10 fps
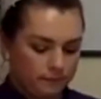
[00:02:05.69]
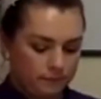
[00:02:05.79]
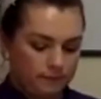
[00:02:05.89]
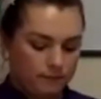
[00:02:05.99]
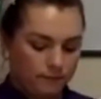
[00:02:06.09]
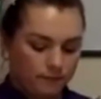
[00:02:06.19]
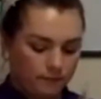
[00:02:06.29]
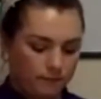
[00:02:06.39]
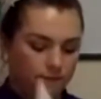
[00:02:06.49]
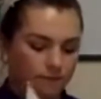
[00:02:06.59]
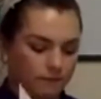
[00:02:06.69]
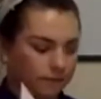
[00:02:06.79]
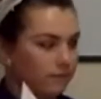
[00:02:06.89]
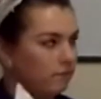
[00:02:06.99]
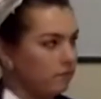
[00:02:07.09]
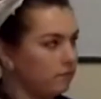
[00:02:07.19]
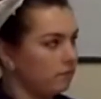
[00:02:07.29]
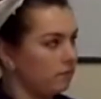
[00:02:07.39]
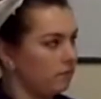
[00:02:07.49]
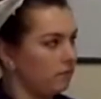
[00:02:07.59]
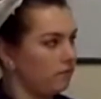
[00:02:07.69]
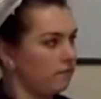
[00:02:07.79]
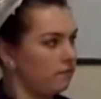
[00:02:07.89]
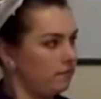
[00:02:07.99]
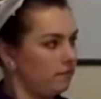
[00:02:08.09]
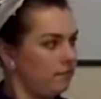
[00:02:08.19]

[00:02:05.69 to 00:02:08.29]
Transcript: No words are spoken by the person on screen.